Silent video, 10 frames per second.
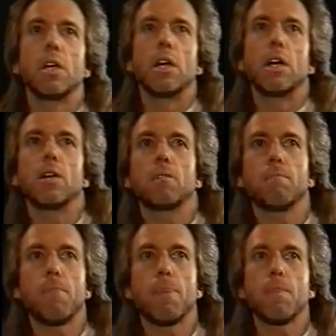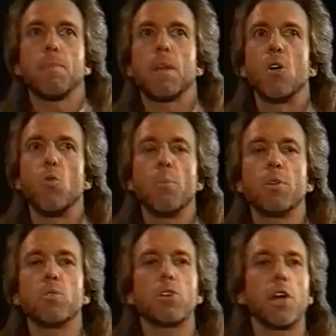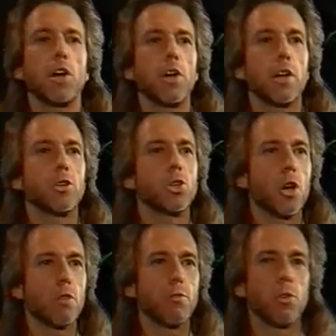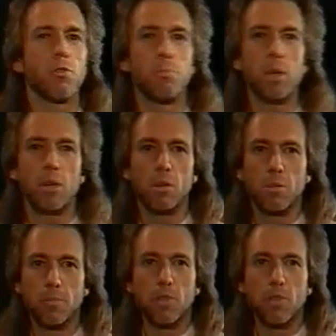A woman was carrying a jar full of meal.